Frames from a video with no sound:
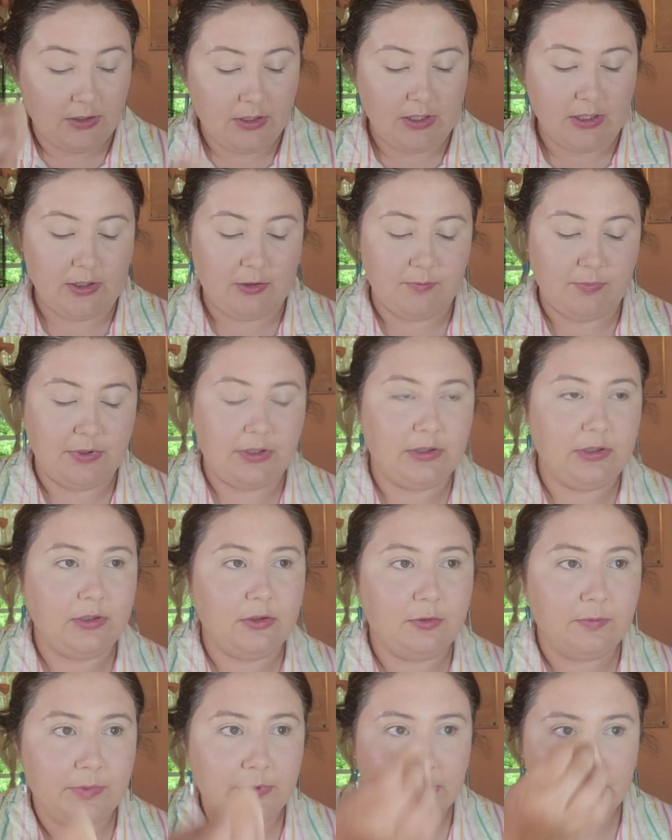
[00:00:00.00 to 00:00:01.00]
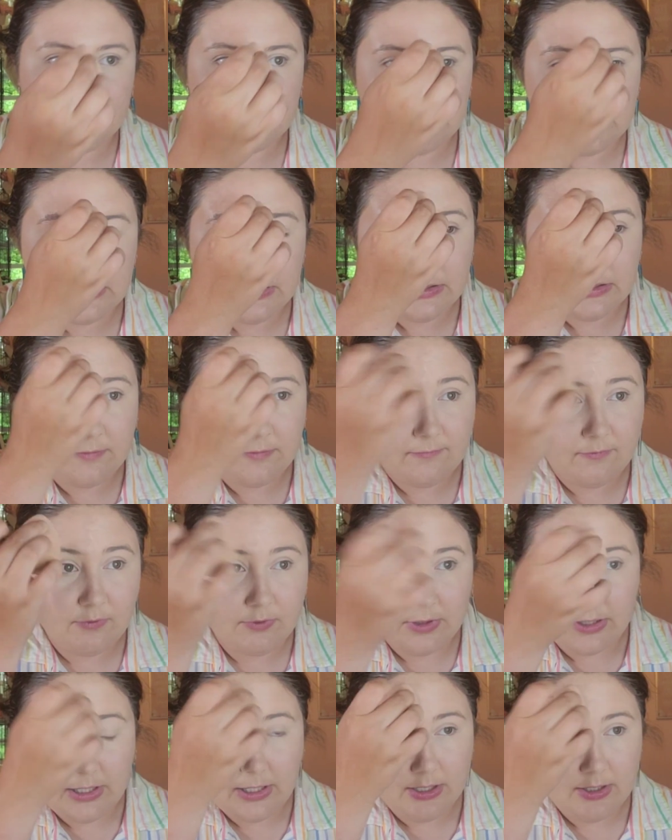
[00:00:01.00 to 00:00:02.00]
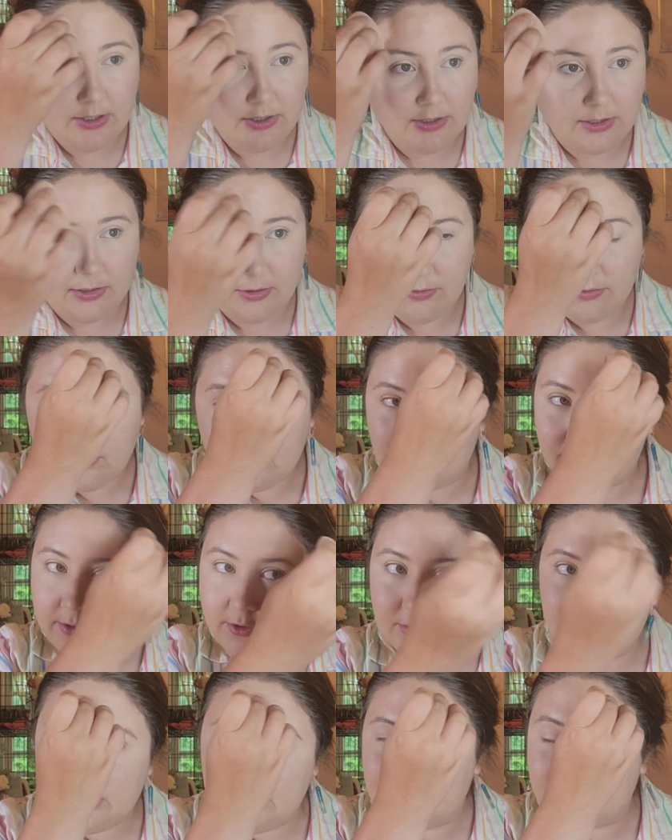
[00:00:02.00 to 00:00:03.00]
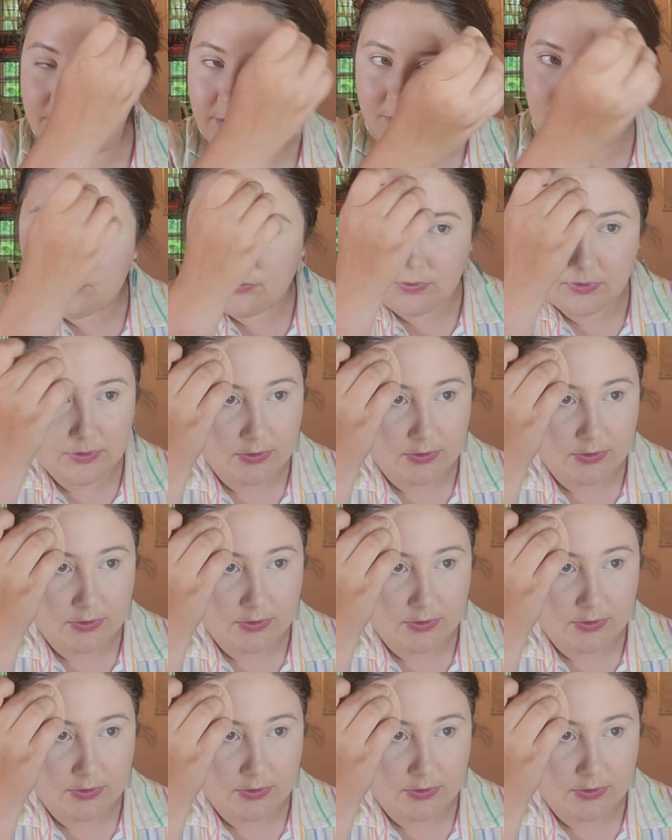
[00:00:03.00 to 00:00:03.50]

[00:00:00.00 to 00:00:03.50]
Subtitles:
And I'll put a little bit in the forehead area, the T-zone,